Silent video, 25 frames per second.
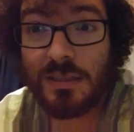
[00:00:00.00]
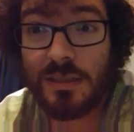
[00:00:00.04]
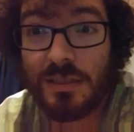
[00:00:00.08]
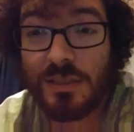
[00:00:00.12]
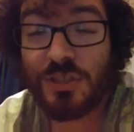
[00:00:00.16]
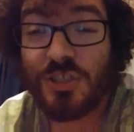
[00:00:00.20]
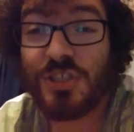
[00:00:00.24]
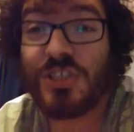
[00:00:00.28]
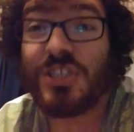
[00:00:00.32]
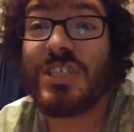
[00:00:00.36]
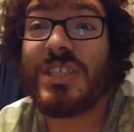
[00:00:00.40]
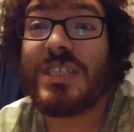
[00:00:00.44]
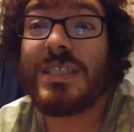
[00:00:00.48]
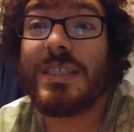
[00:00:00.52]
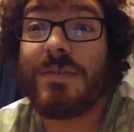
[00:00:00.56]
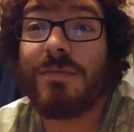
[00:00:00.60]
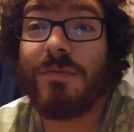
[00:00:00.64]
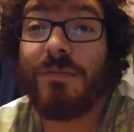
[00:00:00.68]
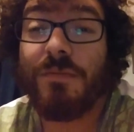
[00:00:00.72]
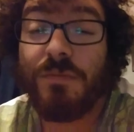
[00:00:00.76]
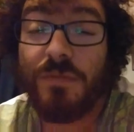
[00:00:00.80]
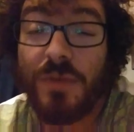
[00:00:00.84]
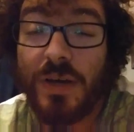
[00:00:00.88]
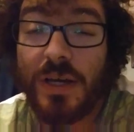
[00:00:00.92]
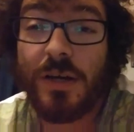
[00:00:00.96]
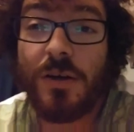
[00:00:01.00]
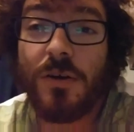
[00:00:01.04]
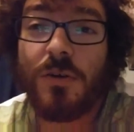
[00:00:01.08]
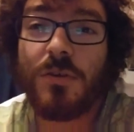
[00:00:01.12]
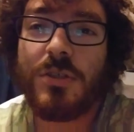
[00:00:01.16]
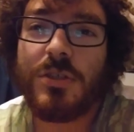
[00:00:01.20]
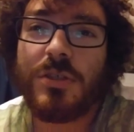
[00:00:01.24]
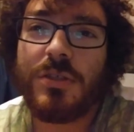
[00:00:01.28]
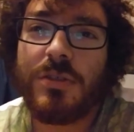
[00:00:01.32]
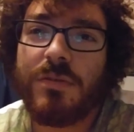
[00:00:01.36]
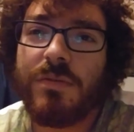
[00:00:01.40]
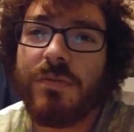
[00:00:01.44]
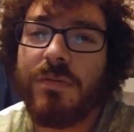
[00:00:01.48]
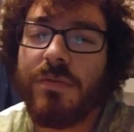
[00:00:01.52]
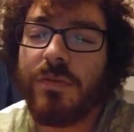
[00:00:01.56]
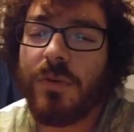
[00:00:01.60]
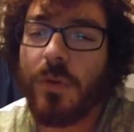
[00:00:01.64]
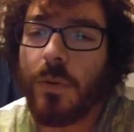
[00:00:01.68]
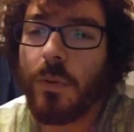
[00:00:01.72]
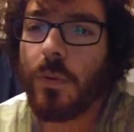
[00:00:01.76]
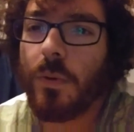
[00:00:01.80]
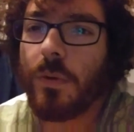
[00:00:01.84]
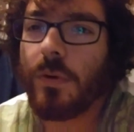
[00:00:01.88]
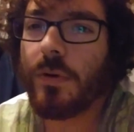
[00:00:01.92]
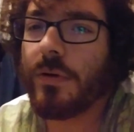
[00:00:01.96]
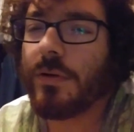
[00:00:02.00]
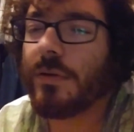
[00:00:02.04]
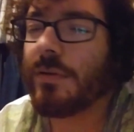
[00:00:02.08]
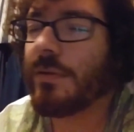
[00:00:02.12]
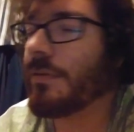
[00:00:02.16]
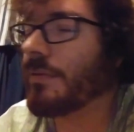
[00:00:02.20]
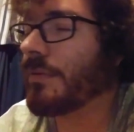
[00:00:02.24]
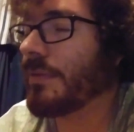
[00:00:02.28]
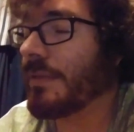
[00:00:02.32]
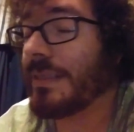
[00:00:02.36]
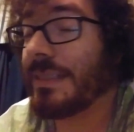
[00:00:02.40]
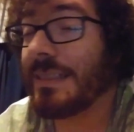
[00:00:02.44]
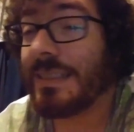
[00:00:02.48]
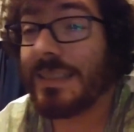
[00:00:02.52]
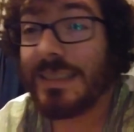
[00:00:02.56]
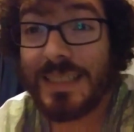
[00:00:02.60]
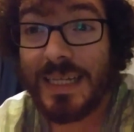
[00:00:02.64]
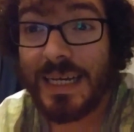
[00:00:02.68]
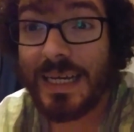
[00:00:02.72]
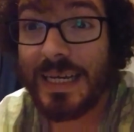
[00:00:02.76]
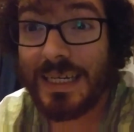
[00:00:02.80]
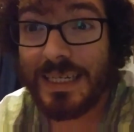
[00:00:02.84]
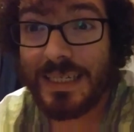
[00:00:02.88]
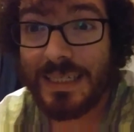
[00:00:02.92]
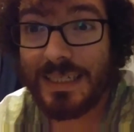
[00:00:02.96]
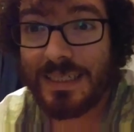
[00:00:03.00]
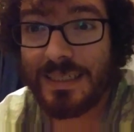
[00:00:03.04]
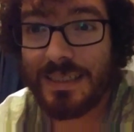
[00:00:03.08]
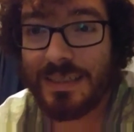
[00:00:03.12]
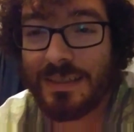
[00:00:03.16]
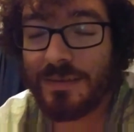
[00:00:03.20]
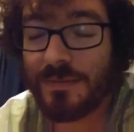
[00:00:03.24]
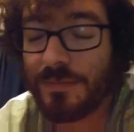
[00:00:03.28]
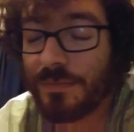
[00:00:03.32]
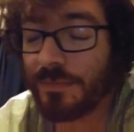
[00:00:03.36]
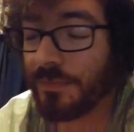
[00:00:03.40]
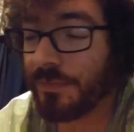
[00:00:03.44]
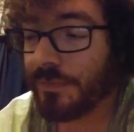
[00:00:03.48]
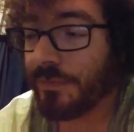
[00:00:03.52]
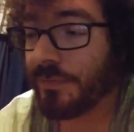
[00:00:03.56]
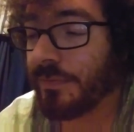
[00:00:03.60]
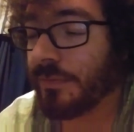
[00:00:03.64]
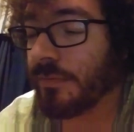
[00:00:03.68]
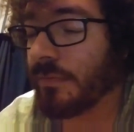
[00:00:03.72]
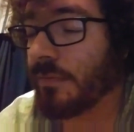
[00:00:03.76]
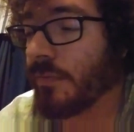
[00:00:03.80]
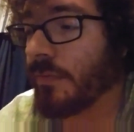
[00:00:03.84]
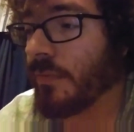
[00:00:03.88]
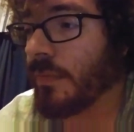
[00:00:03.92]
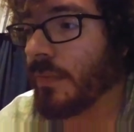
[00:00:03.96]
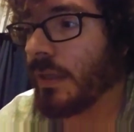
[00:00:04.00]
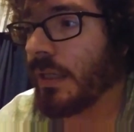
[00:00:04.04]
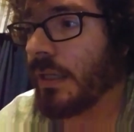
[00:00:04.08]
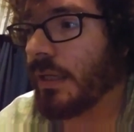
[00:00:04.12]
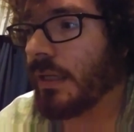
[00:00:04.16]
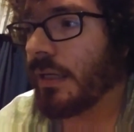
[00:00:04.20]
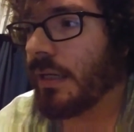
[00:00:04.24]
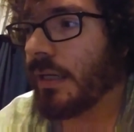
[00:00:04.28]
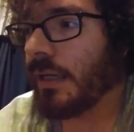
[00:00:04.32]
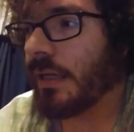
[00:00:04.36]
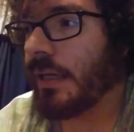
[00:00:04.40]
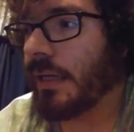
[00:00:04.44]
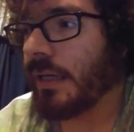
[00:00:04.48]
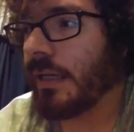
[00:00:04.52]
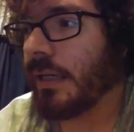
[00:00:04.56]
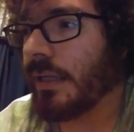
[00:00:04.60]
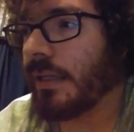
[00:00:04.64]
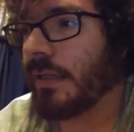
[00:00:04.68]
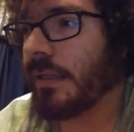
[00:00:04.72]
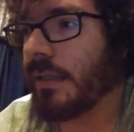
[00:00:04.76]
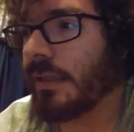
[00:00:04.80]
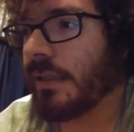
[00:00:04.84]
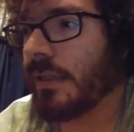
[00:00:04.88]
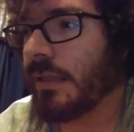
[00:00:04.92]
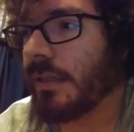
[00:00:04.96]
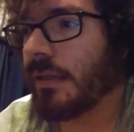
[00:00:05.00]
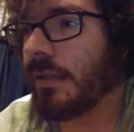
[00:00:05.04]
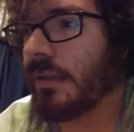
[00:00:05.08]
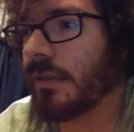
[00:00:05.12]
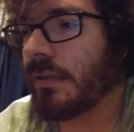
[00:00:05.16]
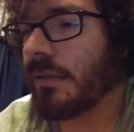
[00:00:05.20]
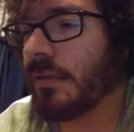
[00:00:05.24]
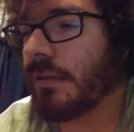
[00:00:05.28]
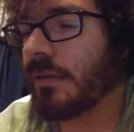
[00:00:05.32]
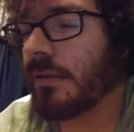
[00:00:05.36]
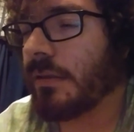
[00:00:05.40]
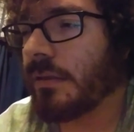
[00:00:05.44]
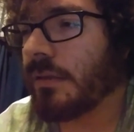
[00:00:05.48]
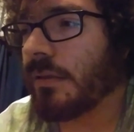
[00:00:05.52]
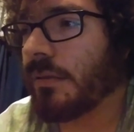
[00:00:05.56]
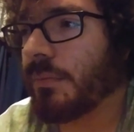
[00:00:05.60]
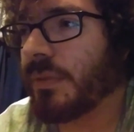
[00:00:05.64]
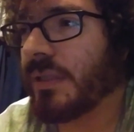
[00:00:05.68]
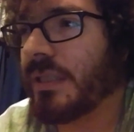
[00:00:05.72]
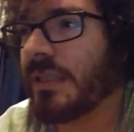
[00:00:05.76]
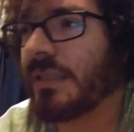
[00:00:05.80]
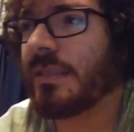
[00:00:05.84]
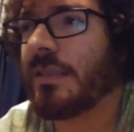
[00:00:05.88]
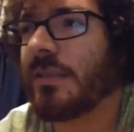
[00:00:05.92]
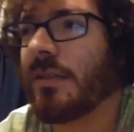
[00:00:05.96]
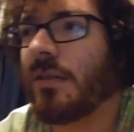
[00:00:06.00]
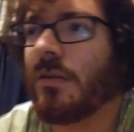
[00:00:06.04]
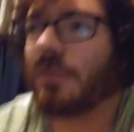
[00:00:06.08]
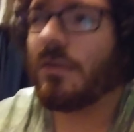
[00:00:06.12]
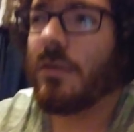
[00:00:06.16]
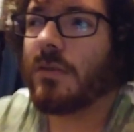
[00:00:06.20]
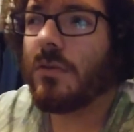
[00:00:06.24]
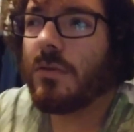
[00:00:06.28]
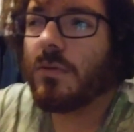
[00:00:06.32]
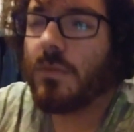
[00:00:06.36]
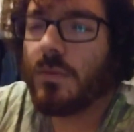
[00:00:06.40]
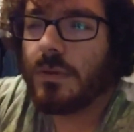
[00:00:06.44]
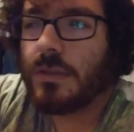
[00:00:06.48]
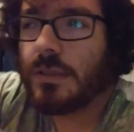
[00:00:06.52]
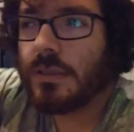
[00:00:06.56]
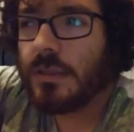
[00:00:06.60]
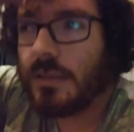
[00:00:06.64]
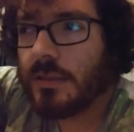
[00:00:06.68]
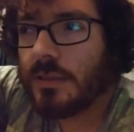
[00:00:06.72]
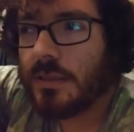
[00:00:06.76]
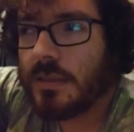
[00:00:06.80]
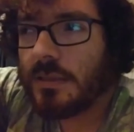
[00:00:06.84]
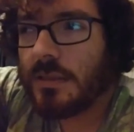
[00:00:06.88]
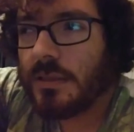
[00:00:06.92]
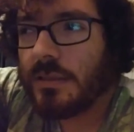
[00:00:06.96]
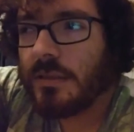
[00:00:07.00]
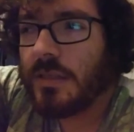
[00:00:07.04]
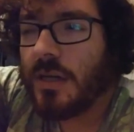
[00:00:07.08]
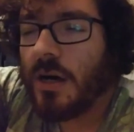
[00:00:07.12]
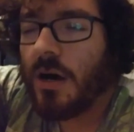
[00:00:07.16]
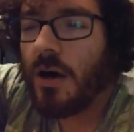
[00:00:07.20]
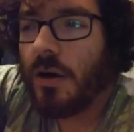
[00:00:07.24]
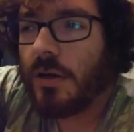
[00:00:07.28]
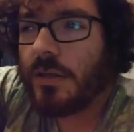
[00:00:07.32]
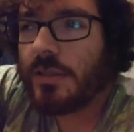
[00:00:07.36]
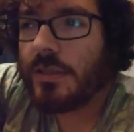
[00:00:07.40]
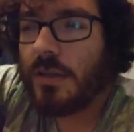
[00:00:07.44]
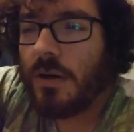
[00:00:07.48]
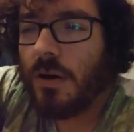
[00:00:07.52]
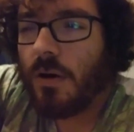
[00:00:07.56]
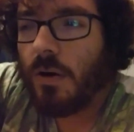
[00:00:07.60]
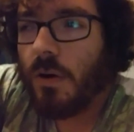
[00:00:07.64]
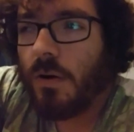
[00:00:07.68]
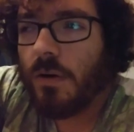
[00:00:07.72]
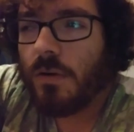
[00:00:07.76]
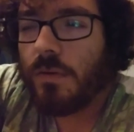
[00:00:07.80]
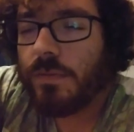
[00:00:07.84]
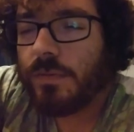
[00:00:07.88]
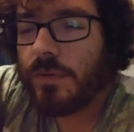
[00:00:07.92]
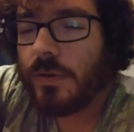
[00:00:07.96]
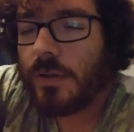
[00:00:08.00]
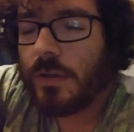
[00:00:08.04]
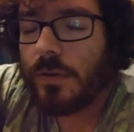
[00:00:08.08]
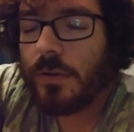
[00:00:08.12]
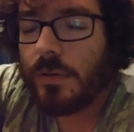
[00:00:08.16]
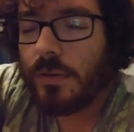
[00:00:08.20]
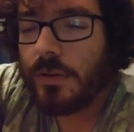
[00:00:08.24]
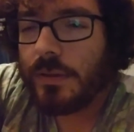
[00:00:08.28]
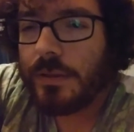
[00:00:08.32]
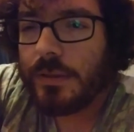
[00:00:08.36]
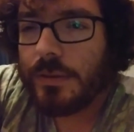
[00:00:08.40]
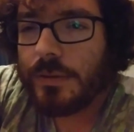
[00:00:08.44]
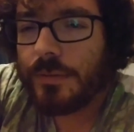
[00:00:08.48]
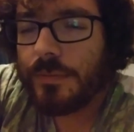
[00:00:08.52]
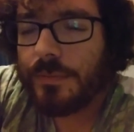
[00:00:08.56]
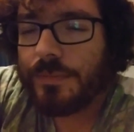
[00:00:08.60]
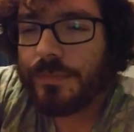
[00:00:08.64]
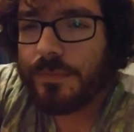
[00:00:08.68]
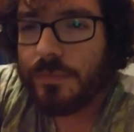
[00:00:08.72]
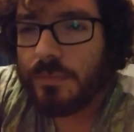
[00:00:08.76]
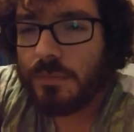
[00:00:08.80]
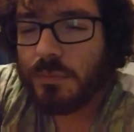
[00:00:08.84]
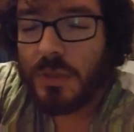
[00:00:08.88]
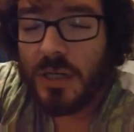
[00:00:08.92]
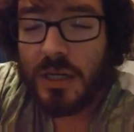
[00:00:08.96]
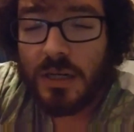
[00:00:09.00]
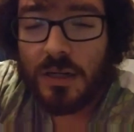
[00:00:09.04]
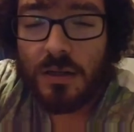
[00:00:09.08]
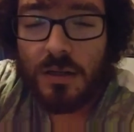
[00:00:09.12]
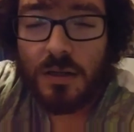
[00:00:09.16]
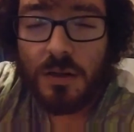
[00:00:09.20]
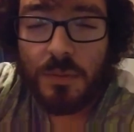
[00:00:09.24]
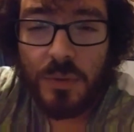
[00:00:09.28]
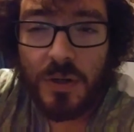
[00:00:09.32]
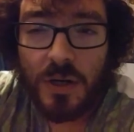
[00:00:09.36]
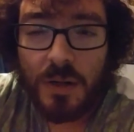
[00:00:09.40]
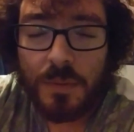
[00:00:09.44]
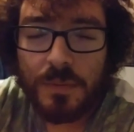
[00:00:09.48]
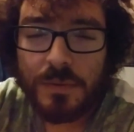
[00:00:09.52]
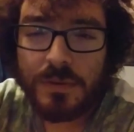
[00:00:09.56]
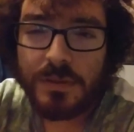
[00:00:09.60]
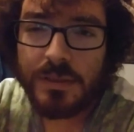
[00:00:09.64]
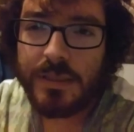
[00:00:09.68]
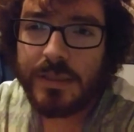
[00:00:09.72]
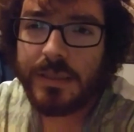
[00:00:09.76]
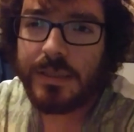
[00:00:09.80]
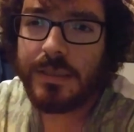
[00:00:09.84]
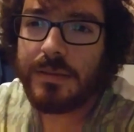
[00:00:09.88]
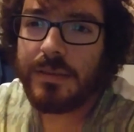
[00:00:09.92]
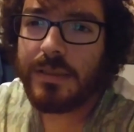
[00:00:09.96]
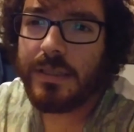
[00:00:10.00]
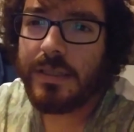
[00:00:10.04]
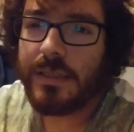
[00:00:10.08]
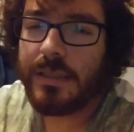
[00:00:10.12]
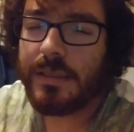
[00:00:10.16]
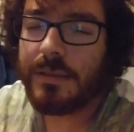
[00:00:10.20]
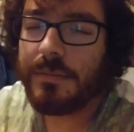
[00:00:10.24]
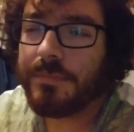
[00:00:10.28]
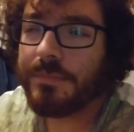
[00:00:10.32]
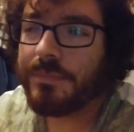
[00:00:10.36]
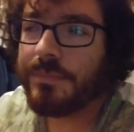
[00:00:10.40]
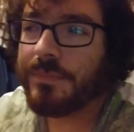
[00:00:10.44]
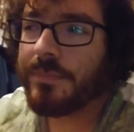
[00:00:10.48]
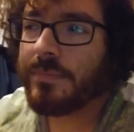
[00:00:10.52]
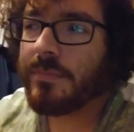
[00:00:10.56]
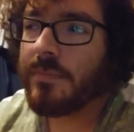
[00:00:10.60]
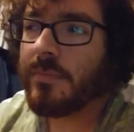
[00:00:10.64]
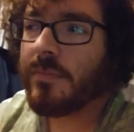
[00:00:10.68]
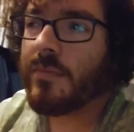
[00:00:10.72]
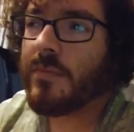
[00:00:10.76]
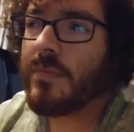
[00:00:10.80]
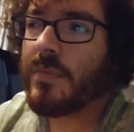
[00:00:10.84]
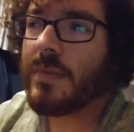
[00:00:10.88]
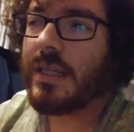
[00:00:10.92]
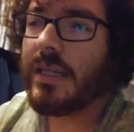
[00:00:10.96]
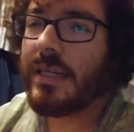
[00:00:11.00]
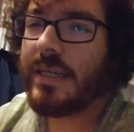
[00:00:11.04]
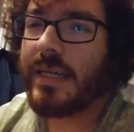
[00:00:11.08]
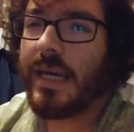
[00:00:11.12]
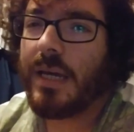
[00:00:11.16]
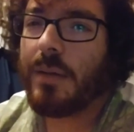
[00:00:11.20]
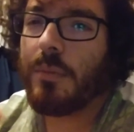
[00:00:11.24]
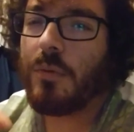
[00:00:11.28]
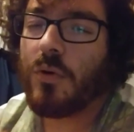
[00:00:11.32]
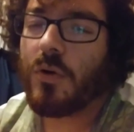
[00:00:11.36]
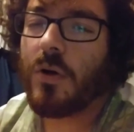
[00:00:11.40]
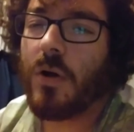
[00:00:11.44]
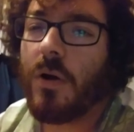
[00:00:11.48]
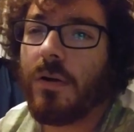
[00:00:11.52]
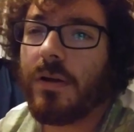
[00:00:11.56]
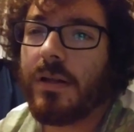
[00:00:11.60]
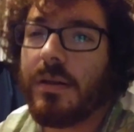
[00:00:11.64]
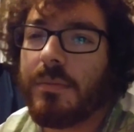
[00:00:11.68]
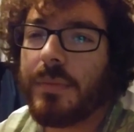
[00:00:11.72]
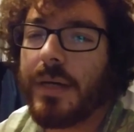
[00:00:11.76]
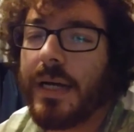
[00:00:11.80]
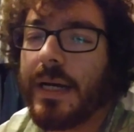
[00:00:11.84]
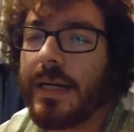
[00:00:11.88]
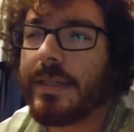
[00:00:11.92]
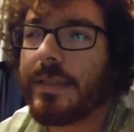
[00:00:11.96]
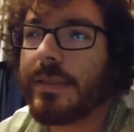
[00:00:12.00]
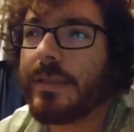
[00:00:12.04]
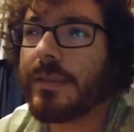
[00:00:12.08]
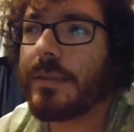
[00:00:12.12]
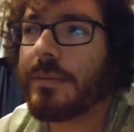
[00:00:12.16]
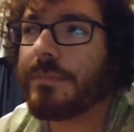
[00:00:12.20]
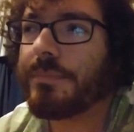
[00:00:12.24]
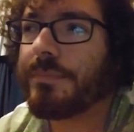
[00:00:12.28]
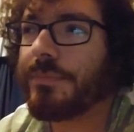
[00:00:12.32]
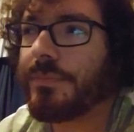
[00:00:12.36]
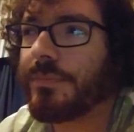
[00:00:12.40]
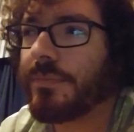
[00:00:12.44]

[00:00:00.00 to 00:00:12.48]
She fell to the floor, dead. And then uh, Ben Solo was knocked off earlier by Palpatine and came crawling back up.